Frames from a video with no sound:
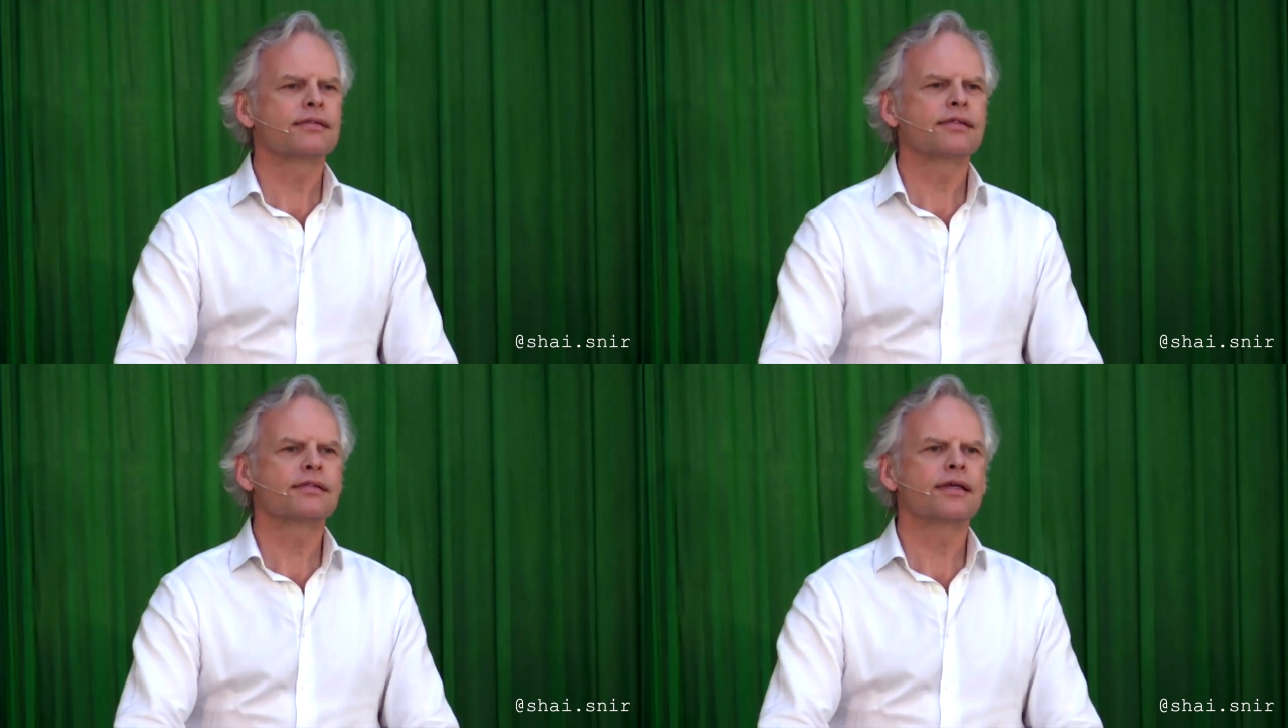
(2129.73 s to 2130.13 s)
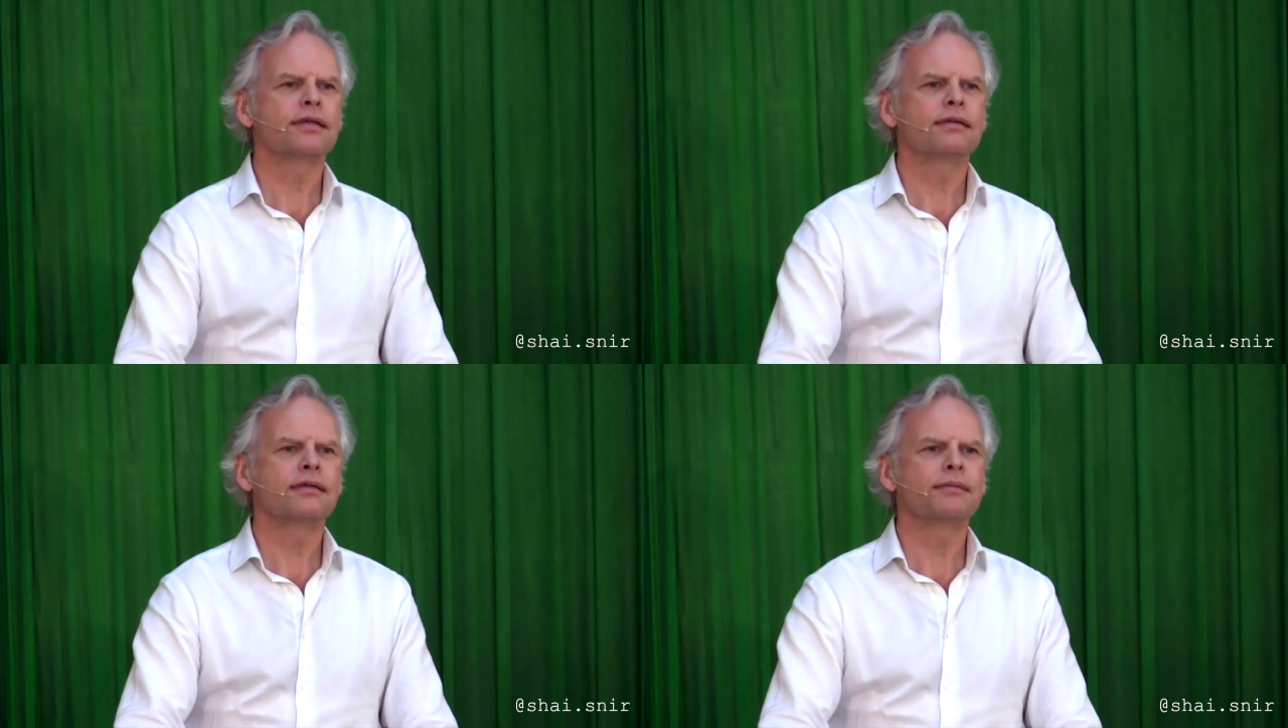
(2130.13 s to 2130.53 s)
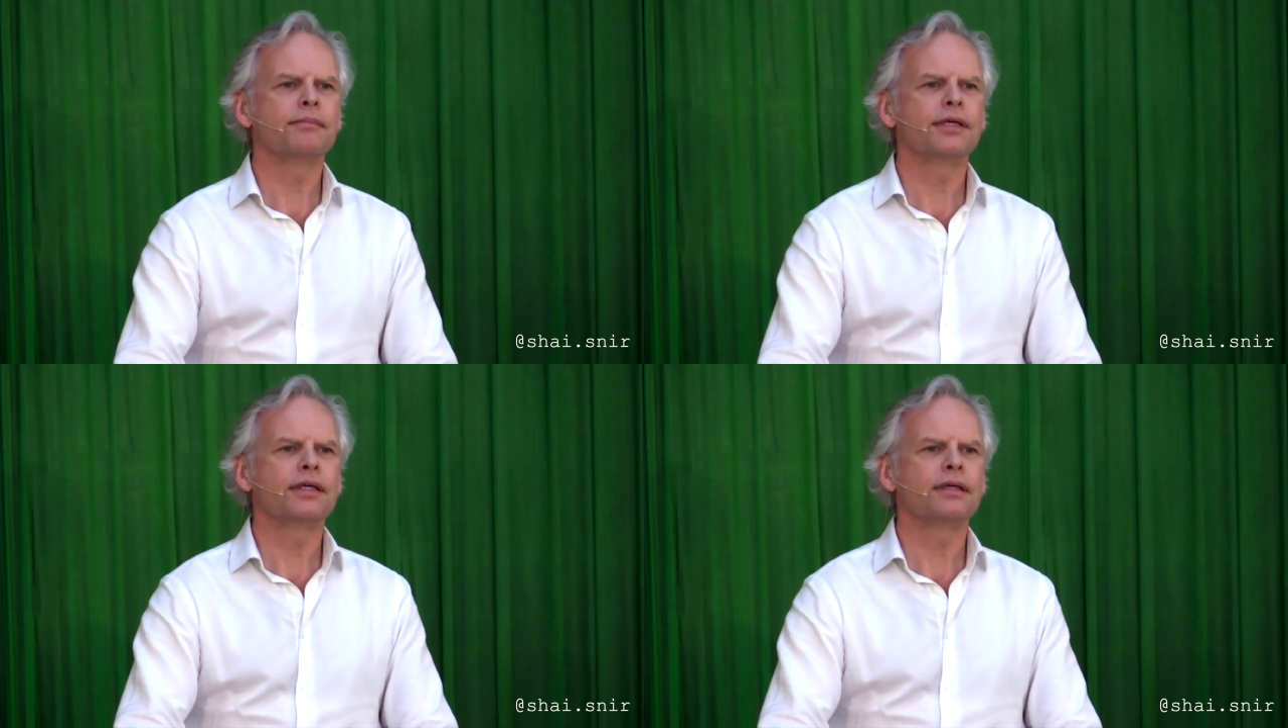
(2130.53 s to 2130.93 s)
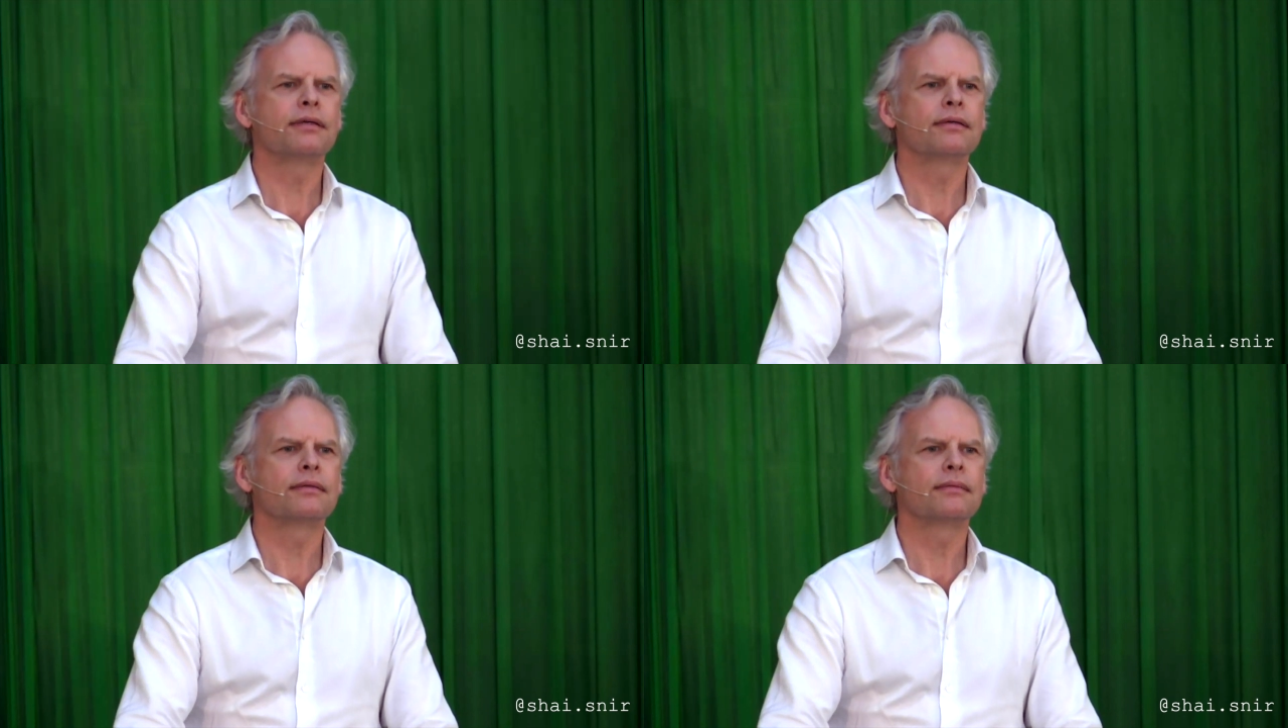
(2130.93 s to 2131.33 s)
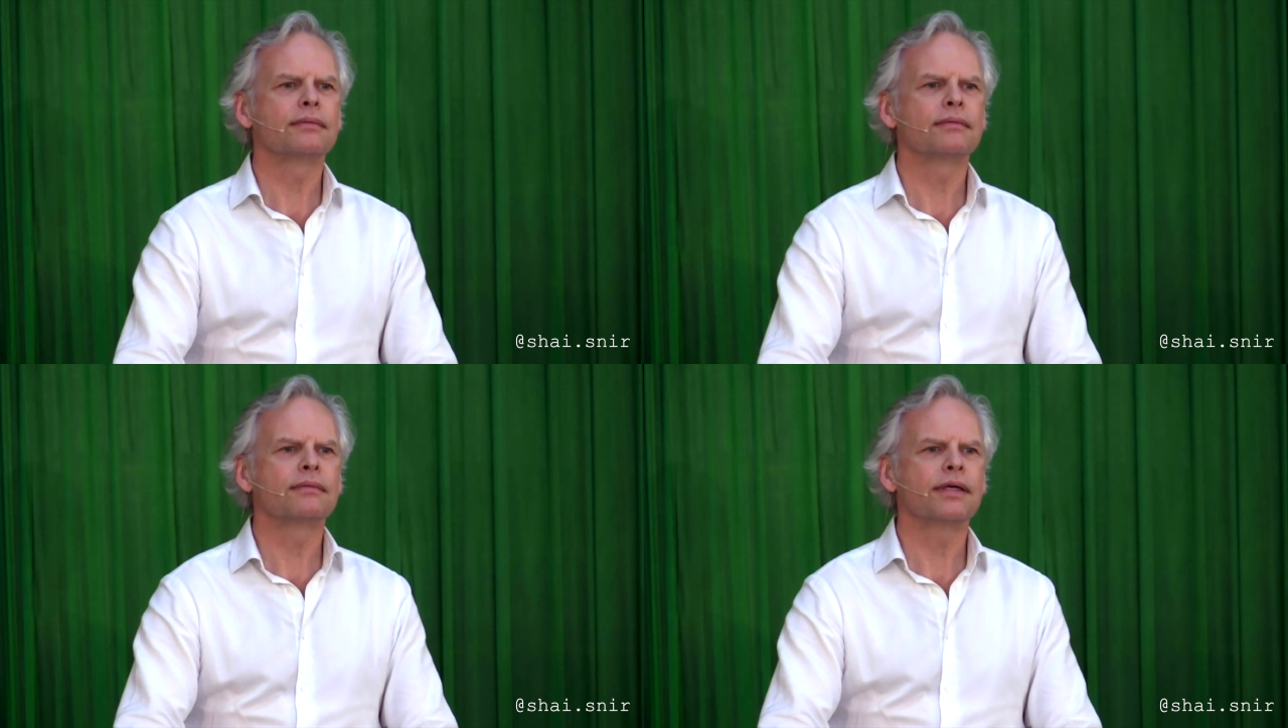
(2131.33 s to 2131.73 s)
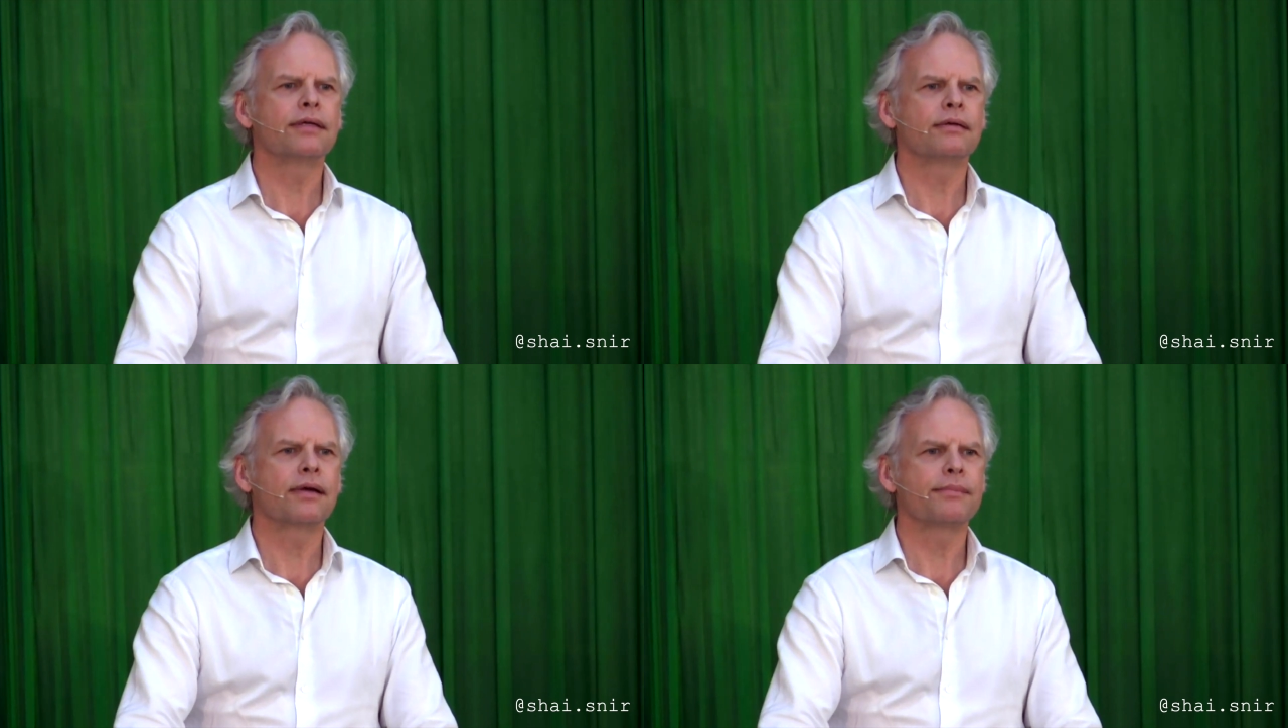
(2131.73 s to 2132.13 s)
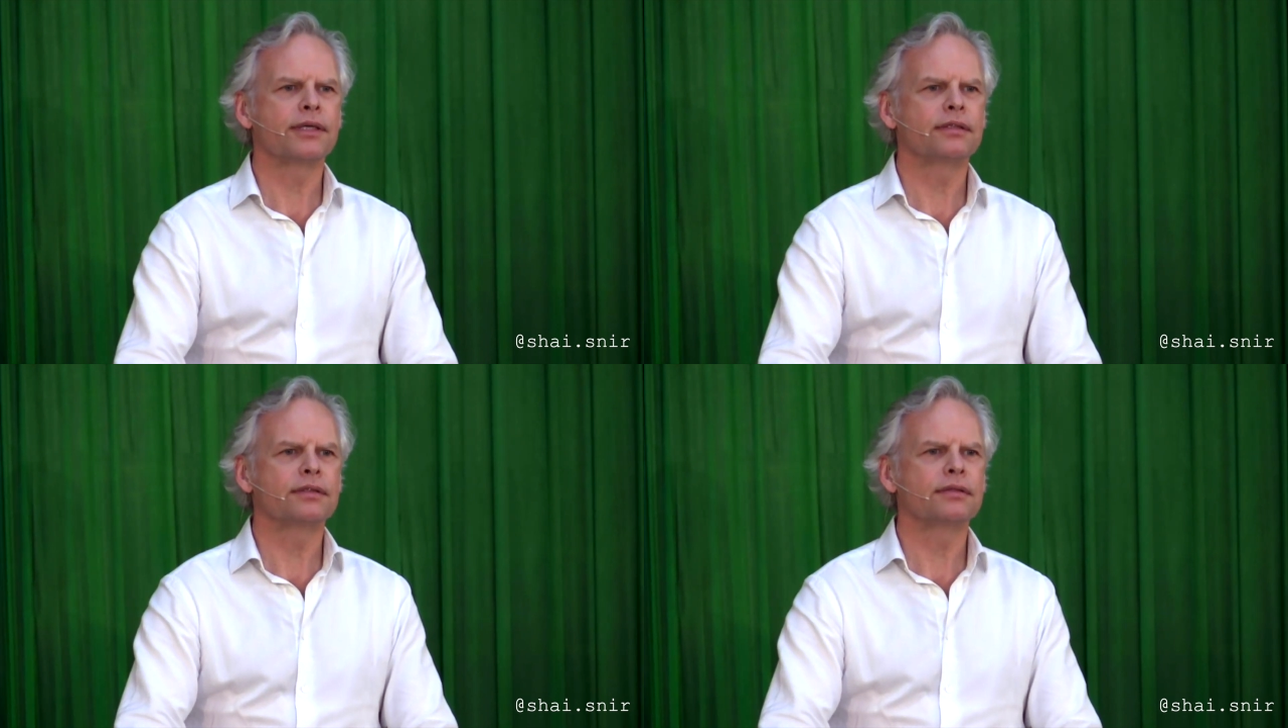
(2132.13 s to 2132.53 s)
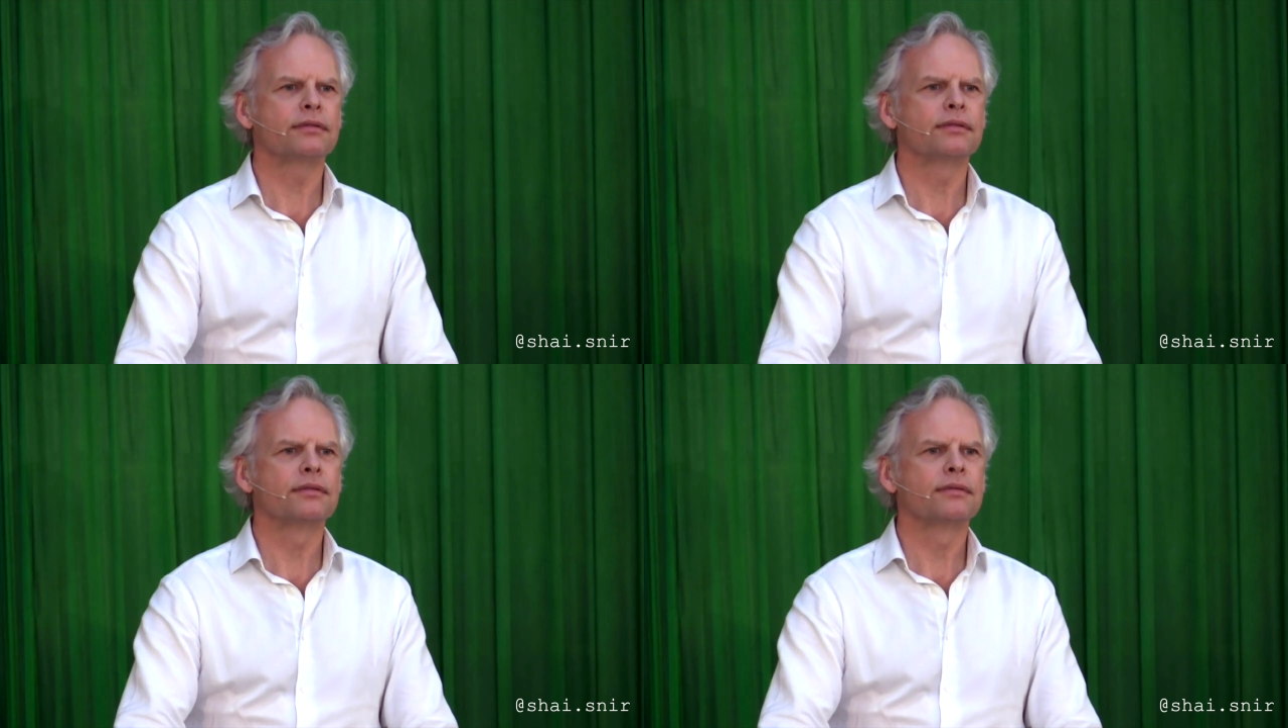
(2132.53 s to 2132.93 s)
Just like you can be what you come into